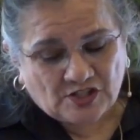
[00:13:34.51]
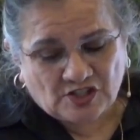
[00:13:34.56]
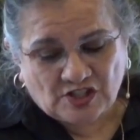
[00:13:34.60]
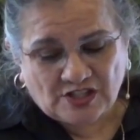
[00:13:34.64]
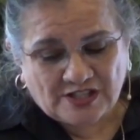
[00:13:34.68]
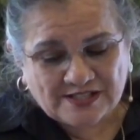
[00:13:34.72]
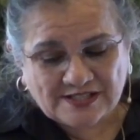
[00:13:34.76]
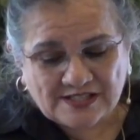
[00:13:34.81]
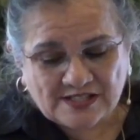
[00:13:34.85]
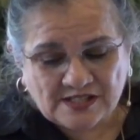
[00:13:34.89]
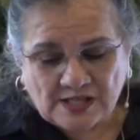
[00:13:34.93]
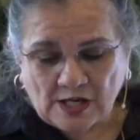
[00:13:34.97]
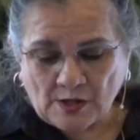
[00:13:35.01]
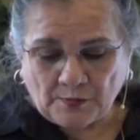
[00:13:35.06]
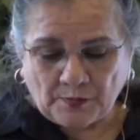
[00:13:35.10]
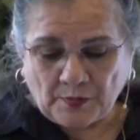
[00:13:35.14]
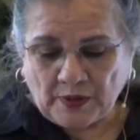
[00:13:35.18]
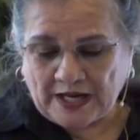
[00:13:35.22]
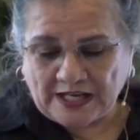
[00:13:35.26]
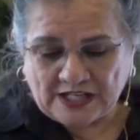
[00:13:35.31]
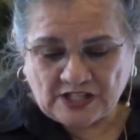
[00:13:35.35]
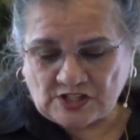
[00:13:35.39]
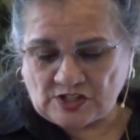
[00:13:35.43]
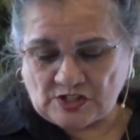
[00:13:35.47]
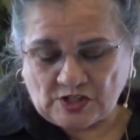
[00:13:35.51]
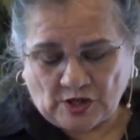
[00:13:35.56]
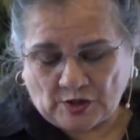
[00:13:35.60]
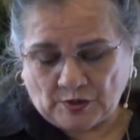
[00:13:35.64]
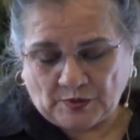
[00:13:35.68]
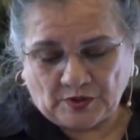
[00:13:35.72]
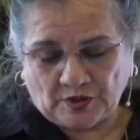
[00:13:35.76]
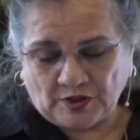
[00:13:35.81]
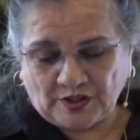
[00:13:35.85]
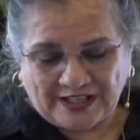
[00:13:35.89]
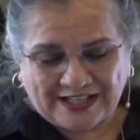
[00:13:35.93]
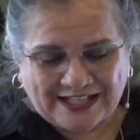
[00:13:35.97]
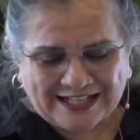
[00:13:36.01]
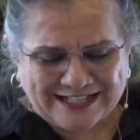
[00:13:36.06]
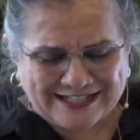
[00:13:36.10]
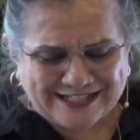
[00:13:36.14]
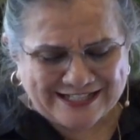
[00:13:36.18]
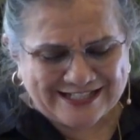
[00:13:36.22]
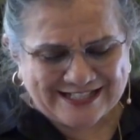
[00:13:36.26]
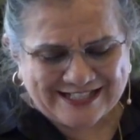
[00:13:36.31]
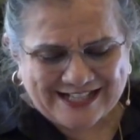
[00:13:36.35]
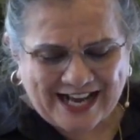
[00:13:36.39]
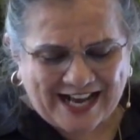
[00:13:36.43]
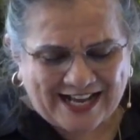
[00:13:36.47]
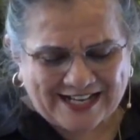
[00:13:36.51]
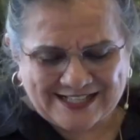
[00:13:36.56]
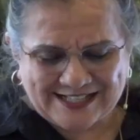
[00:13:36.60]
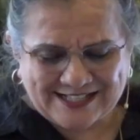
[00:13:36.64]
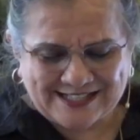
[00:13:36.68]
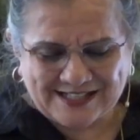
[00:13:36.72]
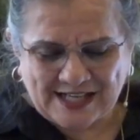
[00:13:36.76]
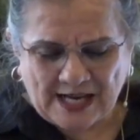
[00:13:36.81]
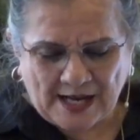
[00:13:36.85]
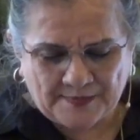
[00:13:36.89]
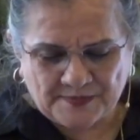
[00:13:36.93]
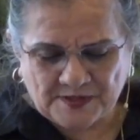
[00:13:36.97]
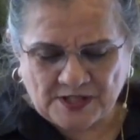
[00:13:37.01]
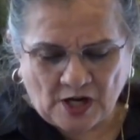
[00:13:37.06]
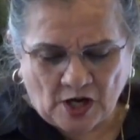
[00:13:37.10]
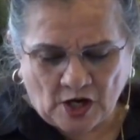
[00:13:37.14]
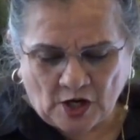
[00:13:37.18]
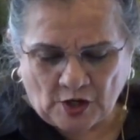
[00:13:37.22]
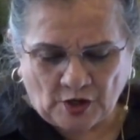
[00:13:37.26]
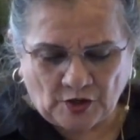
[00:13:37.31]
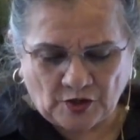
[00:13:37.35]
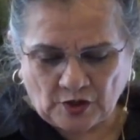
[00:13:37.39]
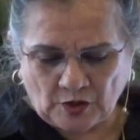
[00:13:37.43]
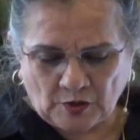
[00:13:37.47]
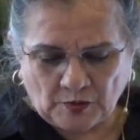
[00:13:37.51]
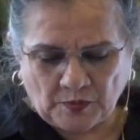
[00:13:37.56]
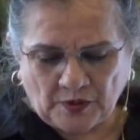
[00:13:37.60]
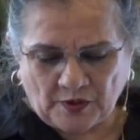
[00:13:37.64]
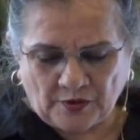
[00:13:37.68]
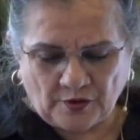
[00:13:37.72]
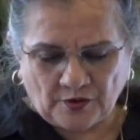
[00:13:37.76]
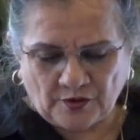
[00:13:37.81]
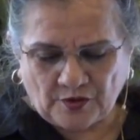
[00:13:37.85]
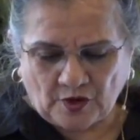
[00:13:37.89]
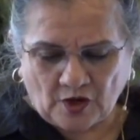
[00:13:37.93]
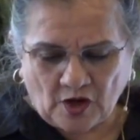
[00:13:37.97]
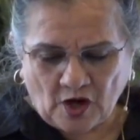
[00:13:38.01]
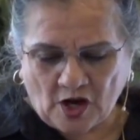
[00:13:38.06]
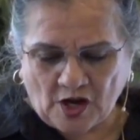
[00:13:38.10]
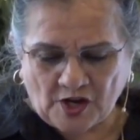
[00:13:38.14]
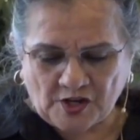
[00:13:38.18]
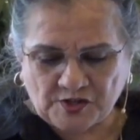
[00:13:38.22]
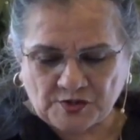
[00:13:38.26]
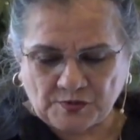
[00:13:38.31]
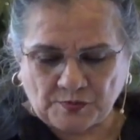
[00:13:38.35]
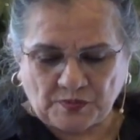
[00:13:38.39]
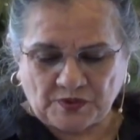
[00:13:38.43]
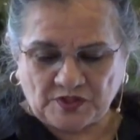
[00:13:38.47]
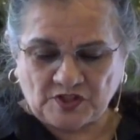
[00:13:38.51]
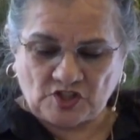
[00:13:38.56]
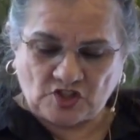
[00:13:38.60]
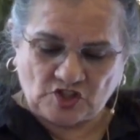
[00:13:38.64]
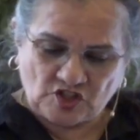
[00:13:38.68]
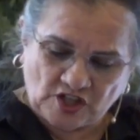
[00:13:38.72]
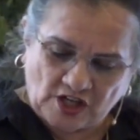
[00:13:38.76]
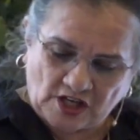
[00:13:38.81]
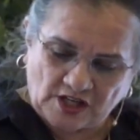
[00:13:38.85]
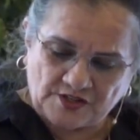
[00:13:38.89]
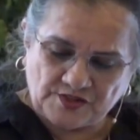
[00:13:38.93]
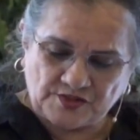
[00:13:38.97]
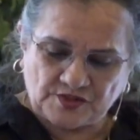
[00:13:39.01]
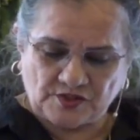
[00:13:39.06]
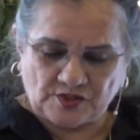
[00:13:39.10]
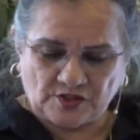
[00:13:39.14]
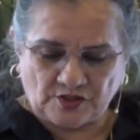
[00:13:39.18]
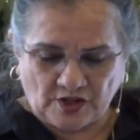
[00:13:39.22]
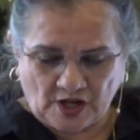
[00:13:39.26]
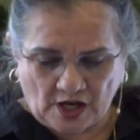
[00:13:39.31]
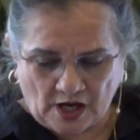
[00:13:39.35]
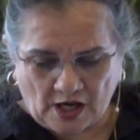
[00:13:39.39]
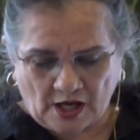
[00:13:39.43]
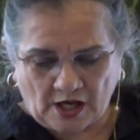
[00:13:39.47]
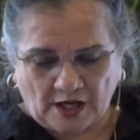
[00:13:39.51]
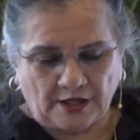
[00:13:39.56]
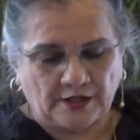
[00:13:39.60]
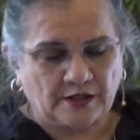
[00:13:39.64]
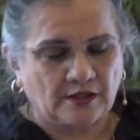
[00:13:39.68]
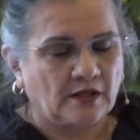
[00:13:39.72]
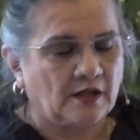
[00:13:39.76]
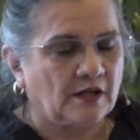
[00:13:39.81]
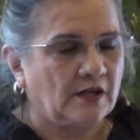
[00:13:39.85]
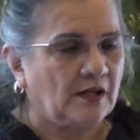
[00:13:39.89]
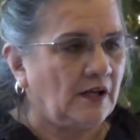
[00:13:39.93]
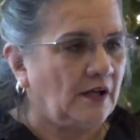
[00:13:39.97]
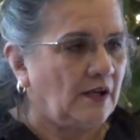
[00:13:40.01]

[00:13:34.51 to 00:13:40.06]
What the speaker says: Jesus, our way shower, he did not stop to argue whether the cause was just or not.